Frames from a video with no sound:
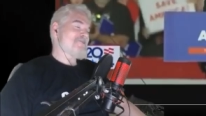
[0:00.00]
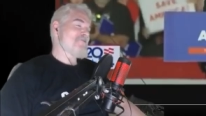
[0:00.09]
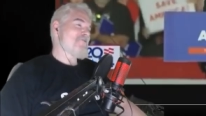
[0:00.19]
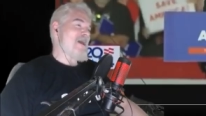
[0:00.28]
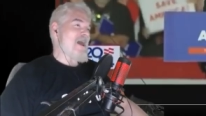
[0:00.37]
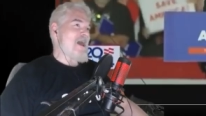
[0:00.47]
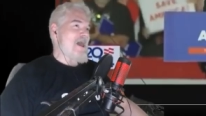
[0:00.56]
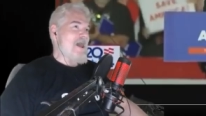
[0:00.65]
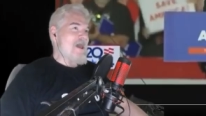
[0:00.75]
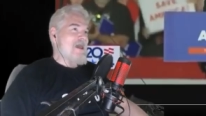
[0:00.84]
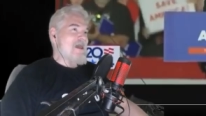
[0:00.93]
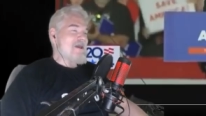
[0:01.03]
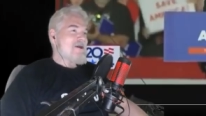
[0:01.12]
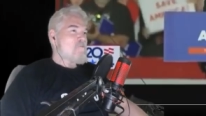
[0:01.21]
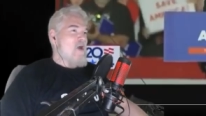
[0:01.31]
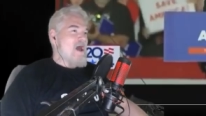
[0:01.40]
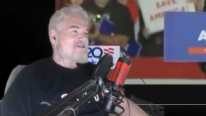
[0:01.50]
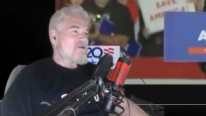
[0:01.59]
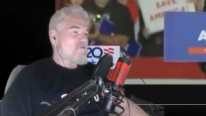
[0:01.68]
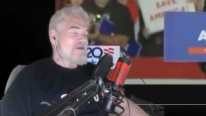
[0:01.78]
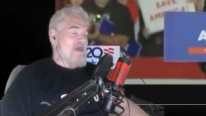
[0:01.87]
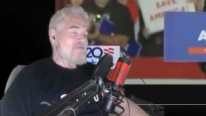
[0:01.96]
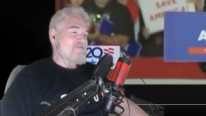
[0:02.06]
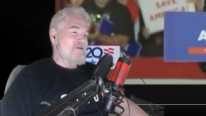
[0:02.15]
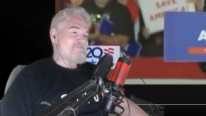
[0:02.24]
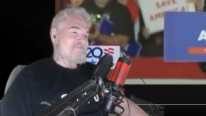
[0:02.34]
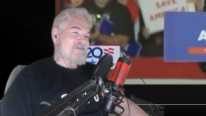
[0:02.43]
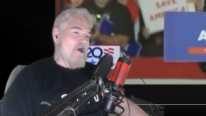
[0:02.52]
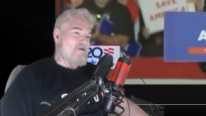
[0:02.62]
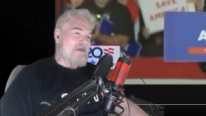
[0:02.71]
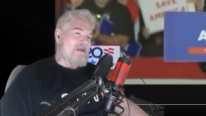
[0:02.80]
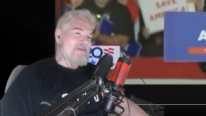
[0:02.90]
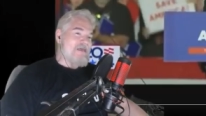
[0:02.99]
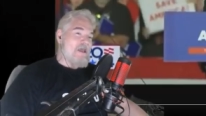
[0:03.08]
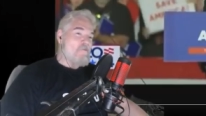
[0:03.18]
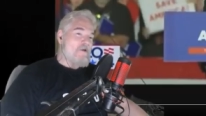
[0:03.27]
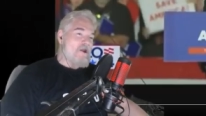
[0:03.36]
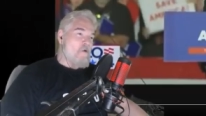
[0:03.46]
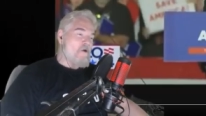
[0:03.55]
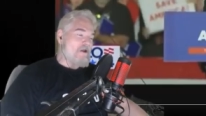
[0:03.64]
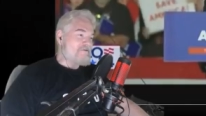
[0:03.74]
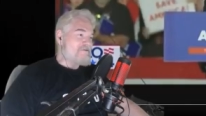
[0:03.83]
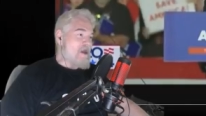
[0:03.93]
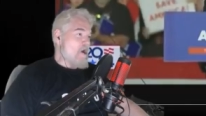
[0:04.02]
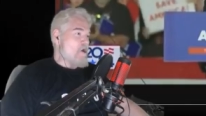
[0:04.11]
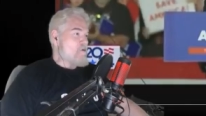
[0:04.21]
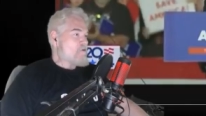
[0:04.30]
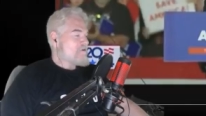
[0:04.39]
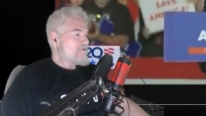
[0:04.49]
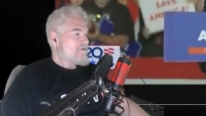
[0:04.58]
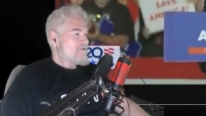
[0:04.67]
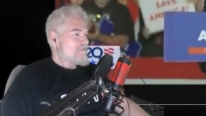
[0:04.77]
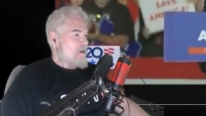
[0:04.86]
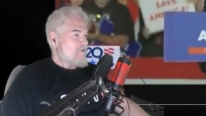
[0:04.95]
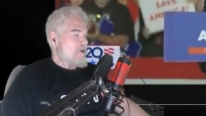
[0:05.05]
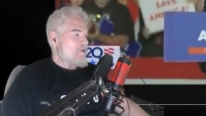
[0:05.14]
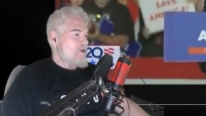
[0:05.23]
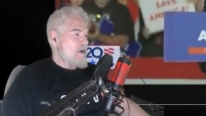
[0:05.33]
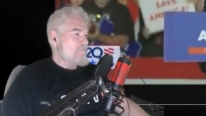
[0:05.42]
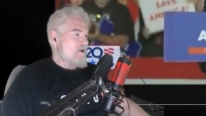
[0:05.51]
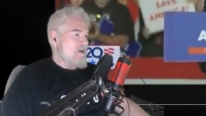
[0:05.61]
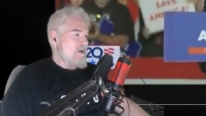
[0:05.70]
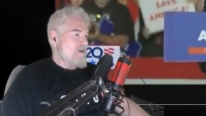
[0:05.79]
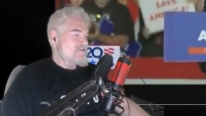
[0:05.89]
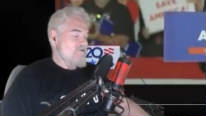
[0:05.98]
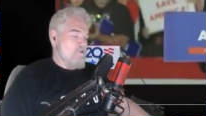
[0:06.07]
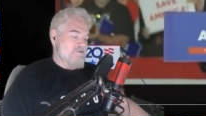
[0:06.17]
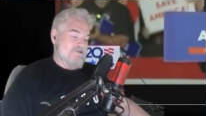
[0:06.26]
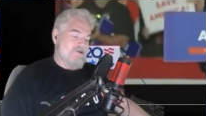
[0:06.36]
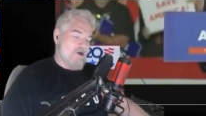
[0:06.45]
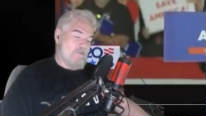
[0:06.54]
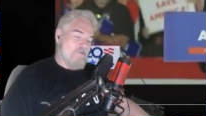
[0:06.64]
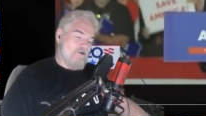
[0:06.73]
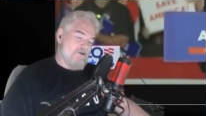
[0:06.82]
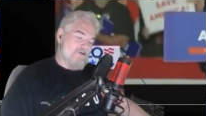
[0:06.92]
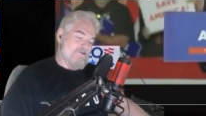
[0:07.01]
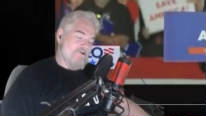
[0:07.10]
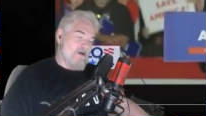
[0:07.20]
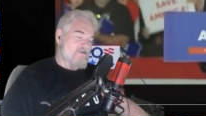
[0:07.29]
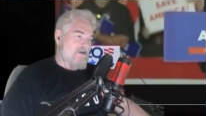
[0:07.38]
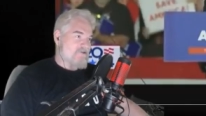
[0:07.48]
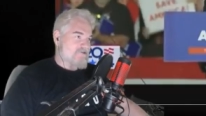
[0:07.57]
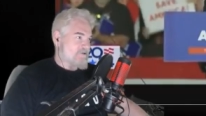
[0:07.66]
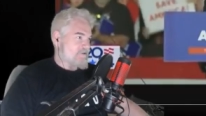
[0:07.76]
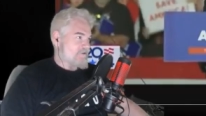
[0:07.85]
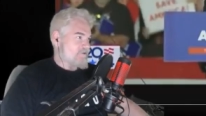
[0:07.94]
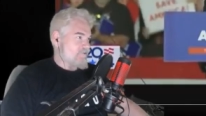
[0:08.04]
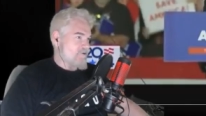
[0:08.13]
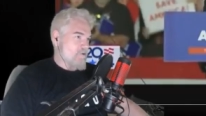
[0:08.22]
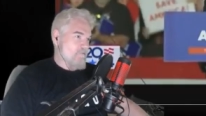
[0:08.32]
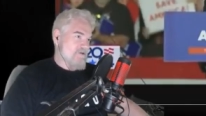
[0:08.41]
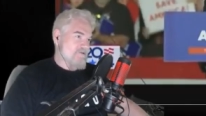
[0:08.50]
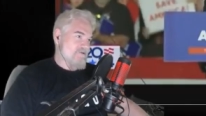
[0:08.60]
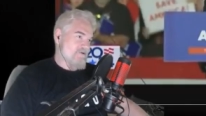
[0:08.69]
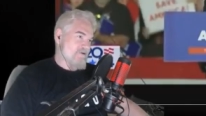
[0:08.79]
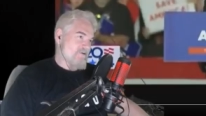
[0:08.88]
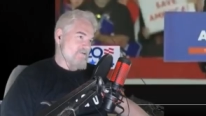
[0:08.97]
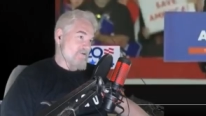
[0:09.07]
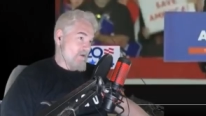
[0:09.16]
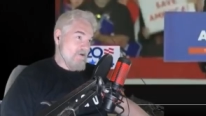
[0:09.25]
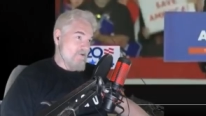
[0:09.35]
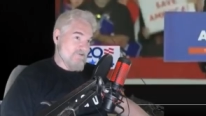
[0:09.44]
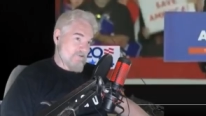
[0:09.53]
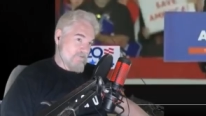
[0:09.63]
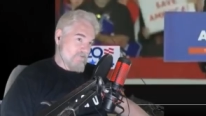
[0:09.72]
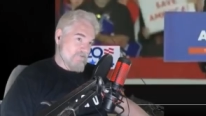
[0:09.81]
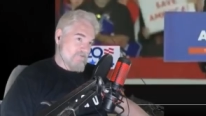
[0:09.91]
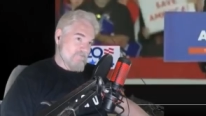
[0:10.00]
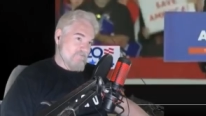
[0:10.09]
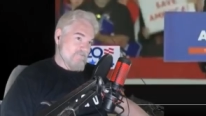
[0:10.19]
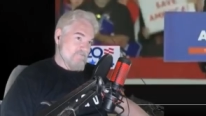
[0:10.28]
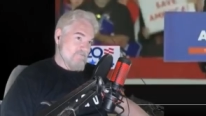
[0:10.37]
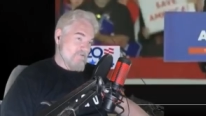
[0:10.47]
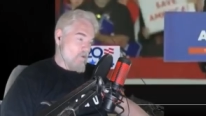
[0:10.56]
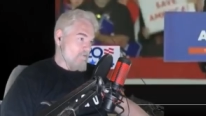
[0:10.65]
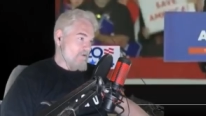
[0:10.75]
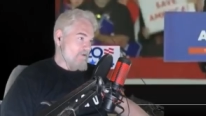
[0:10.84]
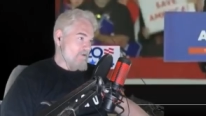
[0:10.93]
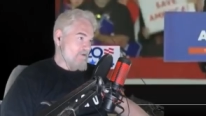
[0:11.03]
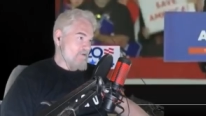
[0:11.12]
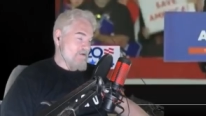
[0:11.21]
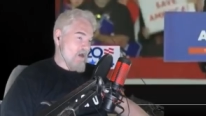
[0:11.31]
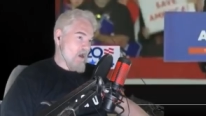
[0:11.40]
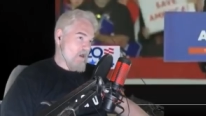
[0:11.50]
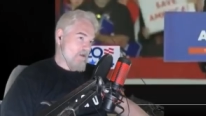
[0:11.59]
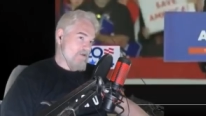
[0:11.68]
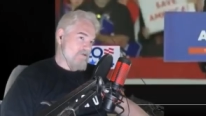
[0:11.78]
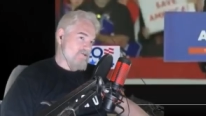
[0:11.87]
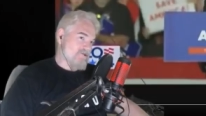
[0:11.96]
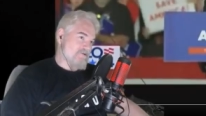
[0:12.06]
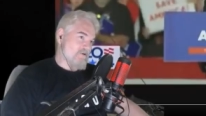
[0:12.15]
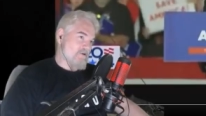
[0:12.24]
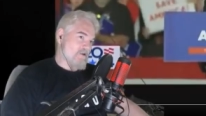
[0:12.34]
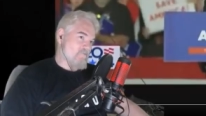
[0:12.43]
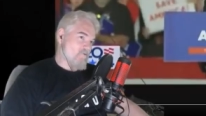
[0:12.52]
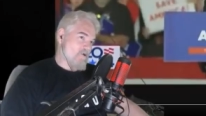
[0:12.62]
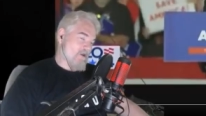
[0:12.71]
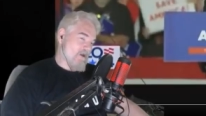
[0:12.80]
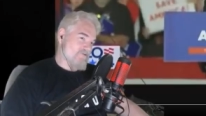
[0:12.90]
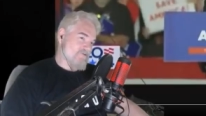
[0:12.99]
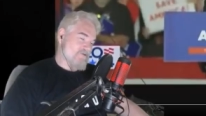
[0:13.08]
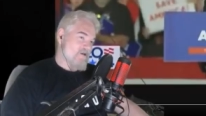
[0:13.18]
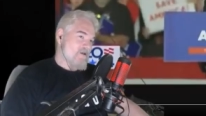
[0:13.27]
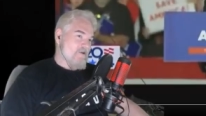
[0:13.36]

Hooray! Why should we have to be taught anything we don't want to know? that would hurt our brains. And of course, the scary part is they're not teaching critical race theories in our schools, only college level classes.